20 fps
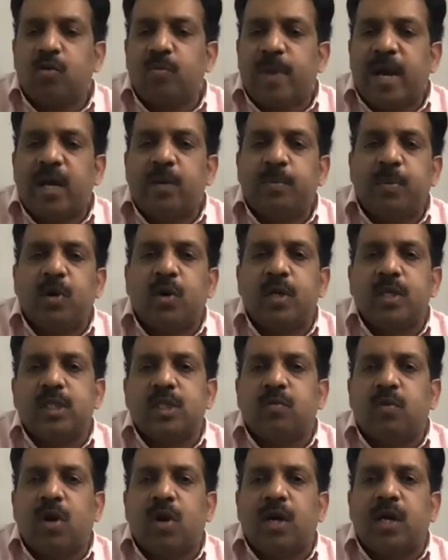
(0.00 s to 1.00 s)
of manpower is
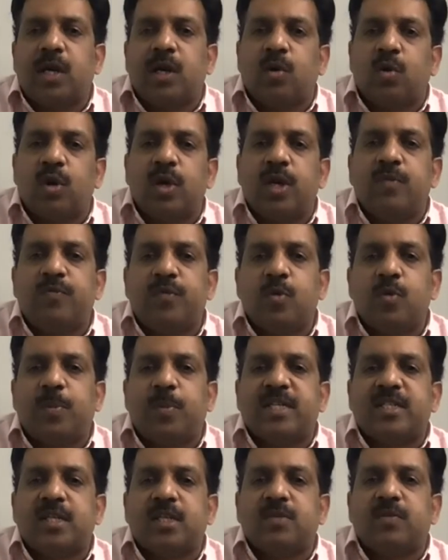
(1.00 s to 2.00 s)
involved and only few
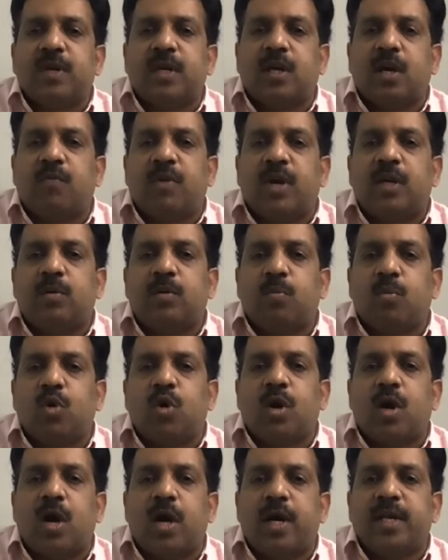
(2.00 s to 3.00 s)
persons will work
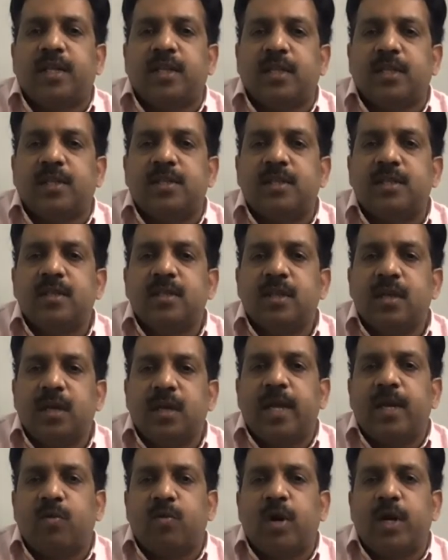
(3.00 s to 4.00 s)
more hard in this,
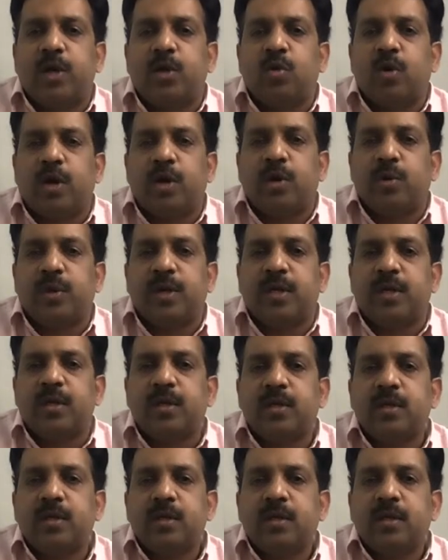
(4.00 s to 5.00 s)
like what you are doing.
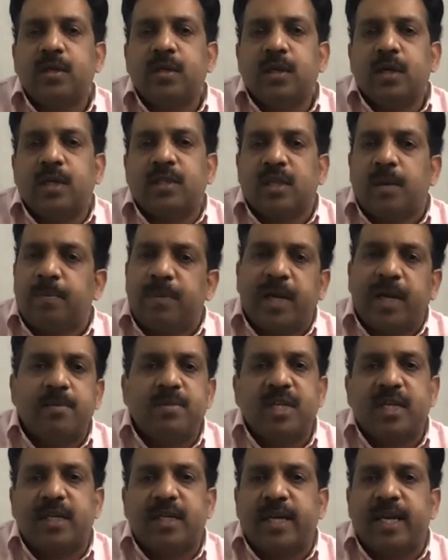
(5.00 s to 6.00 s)

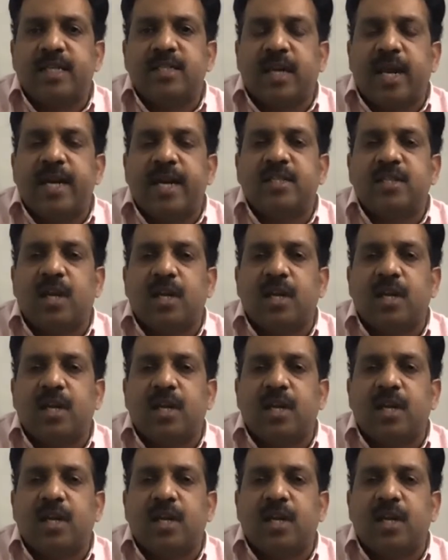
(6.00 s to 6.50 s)
Sometimes it takes nights